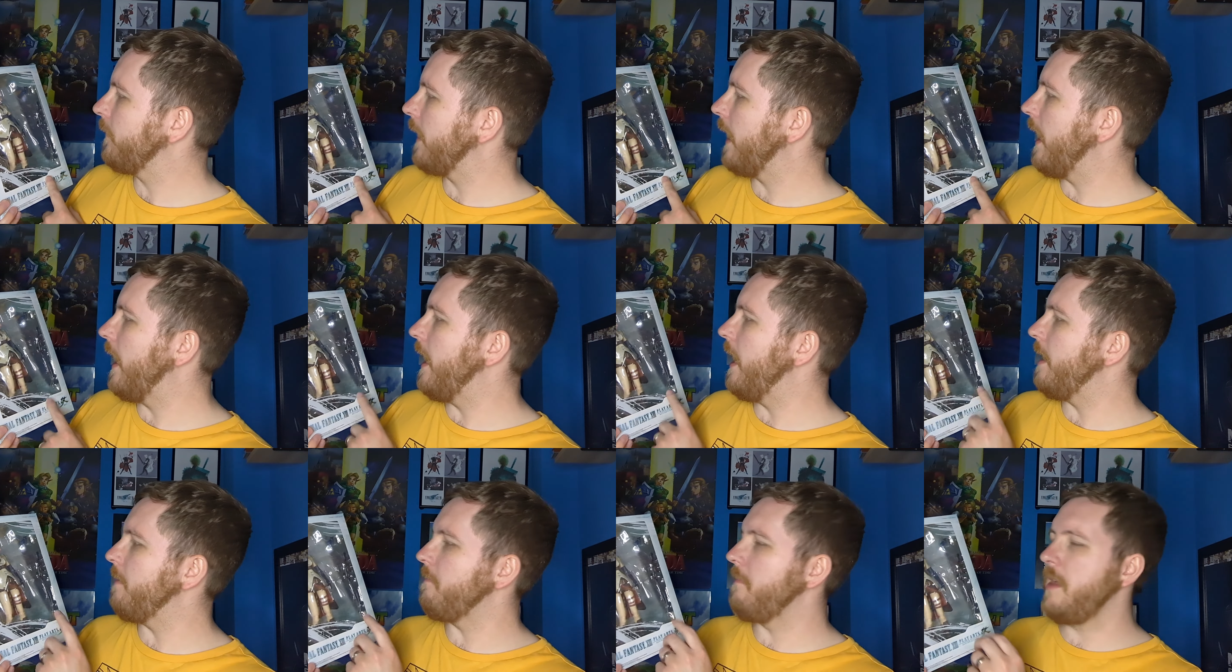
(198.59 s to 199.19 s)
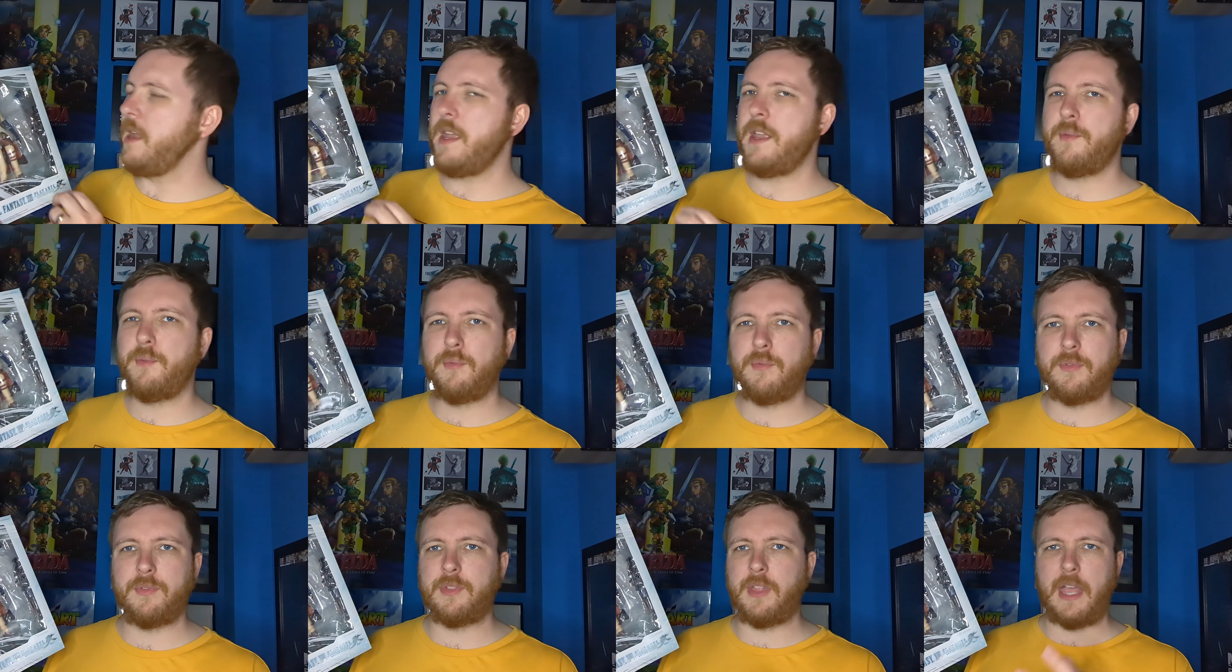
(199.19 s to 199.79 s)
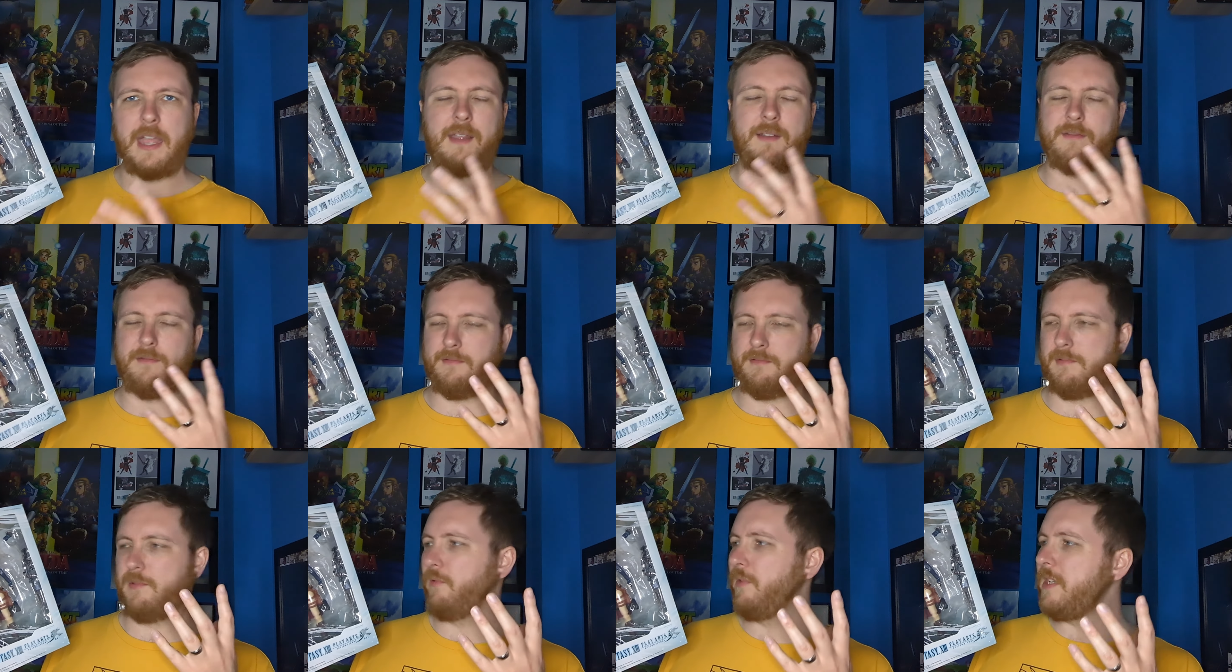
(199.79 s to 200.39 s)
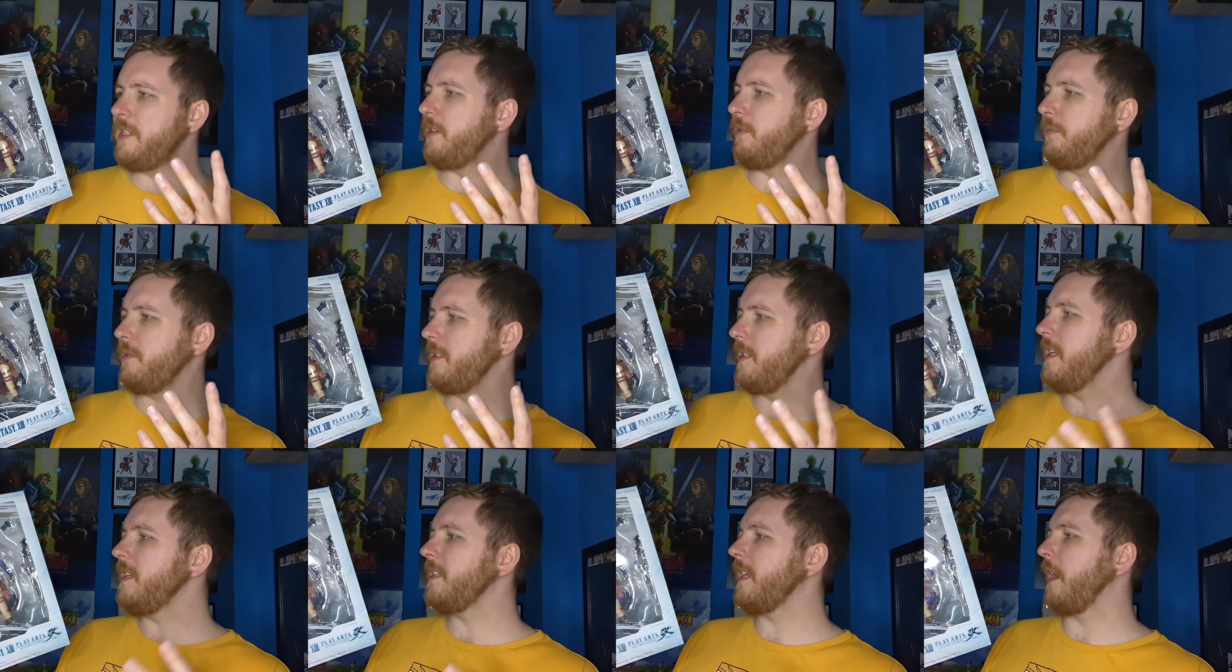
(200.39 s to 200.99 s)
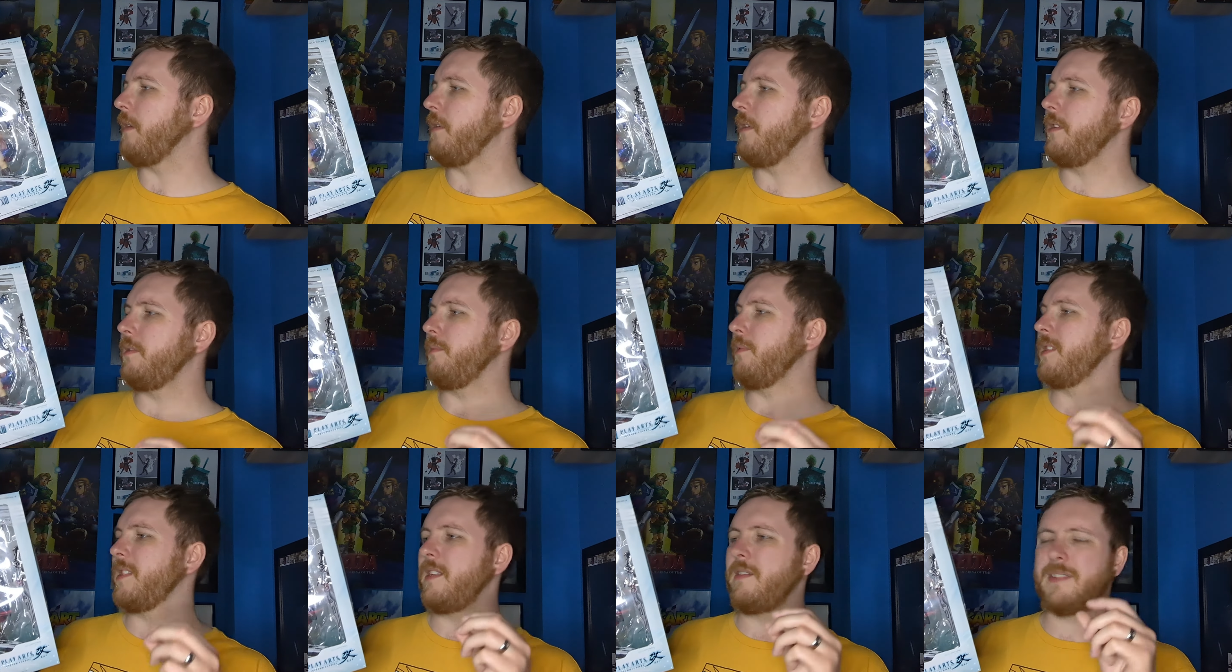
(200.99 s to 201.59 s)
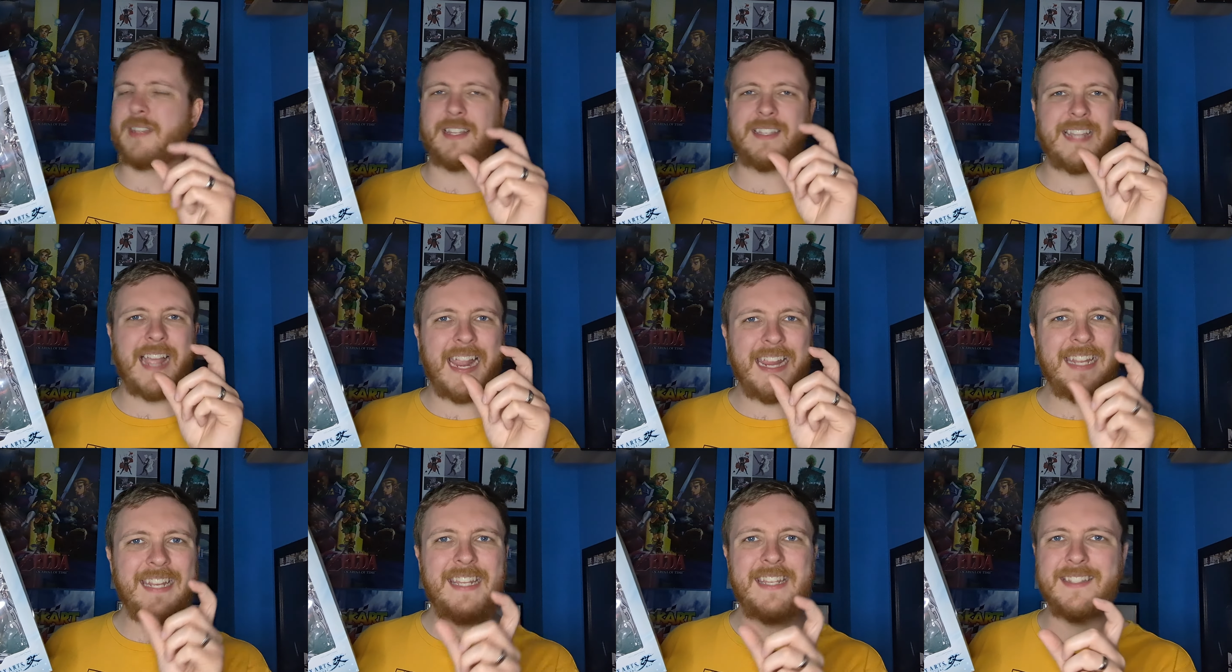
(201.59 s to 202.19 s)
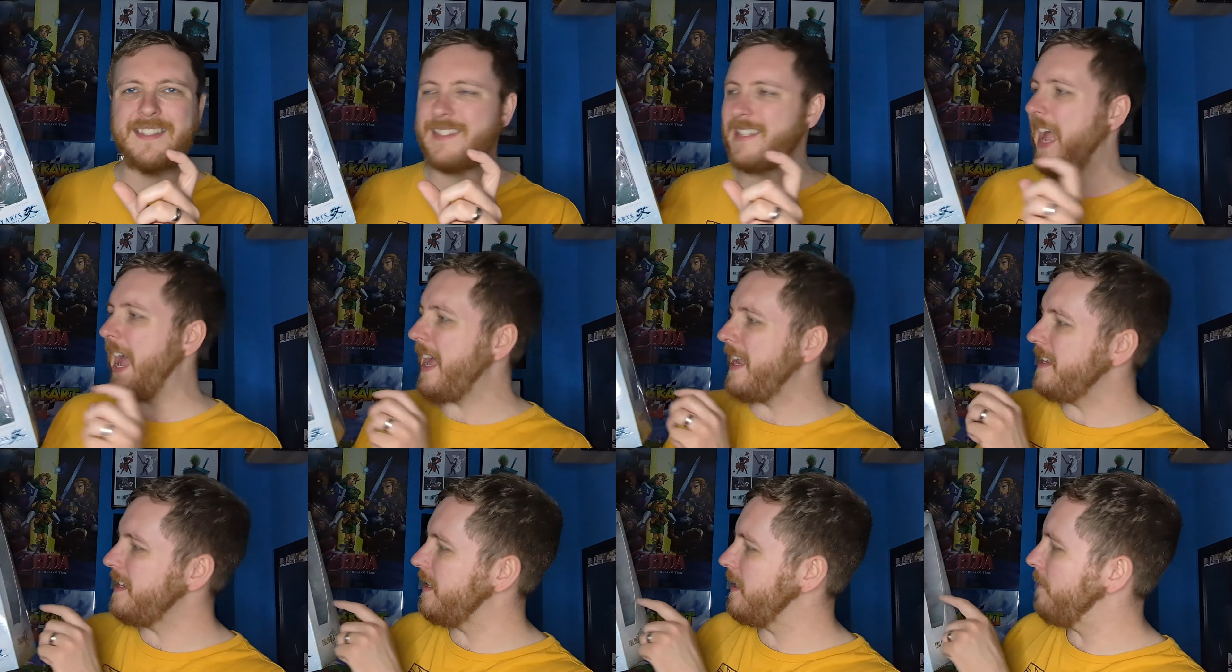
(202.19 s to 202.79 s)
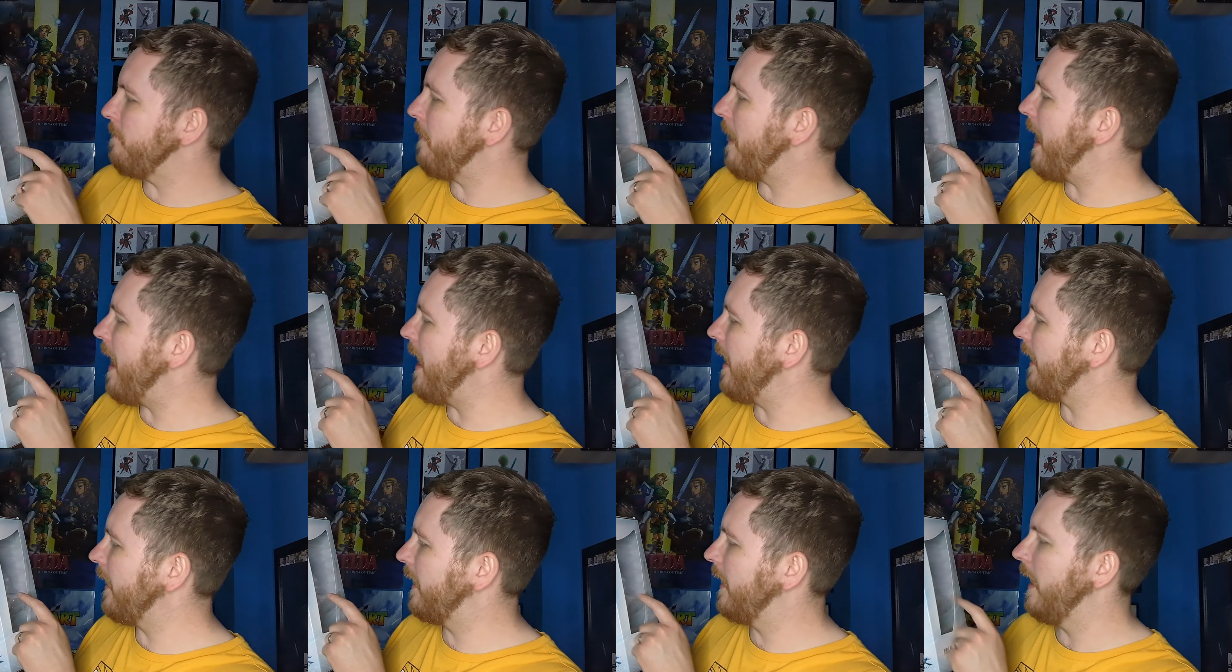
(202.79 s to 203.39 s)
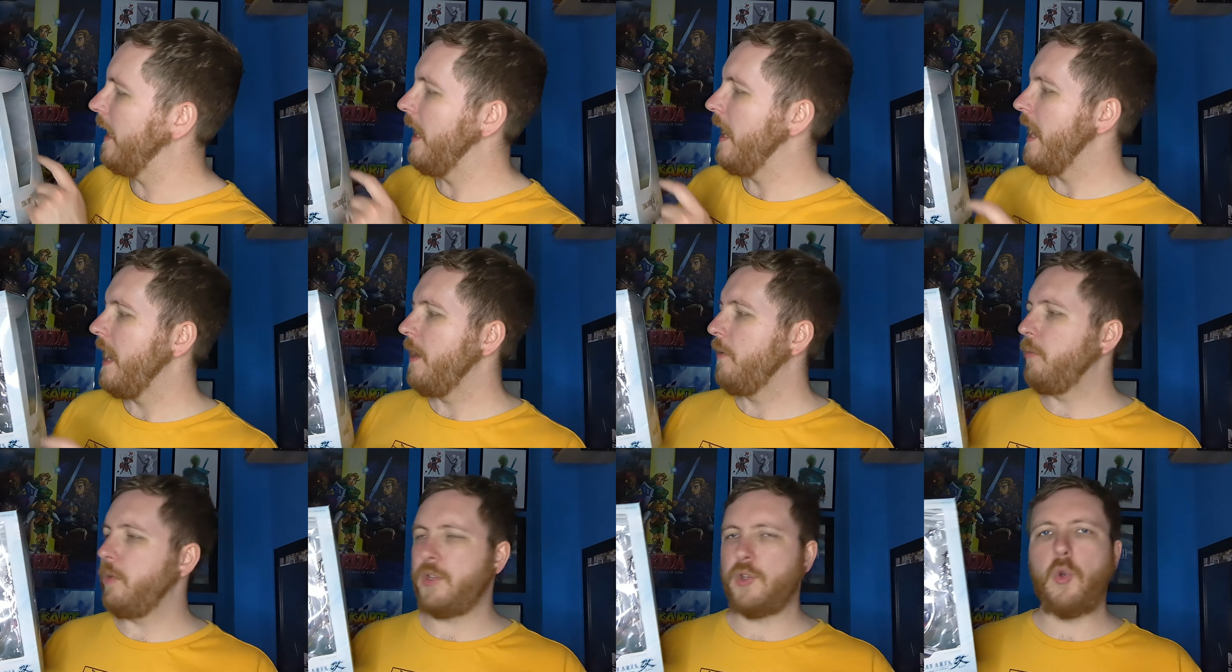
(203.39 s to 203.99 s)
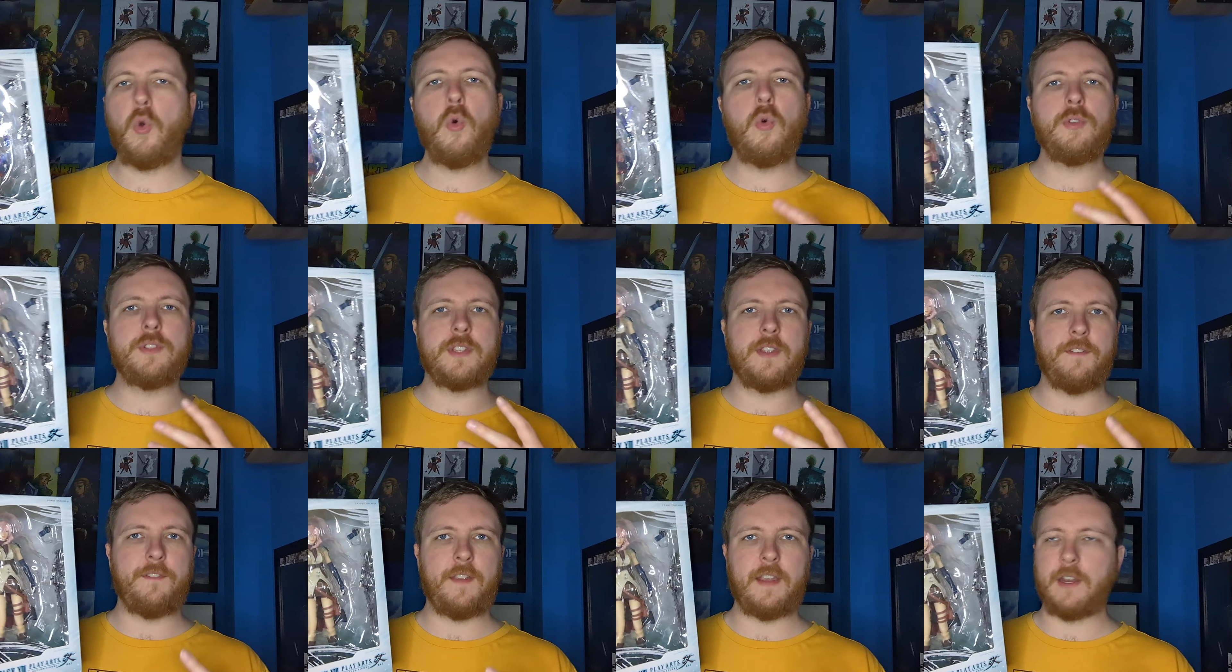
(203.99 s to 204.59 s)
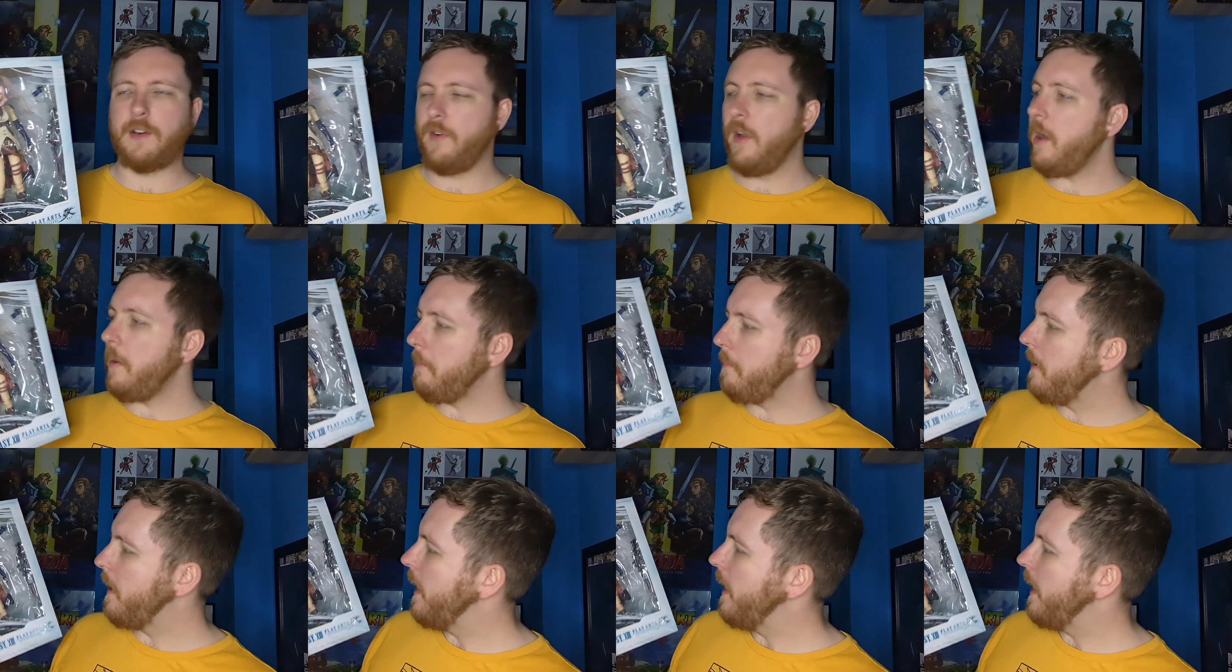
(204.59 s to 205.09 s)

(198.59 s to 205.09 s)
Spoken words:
that the reason it was discounted, was there's a tiny stand at the back which holds the figure up.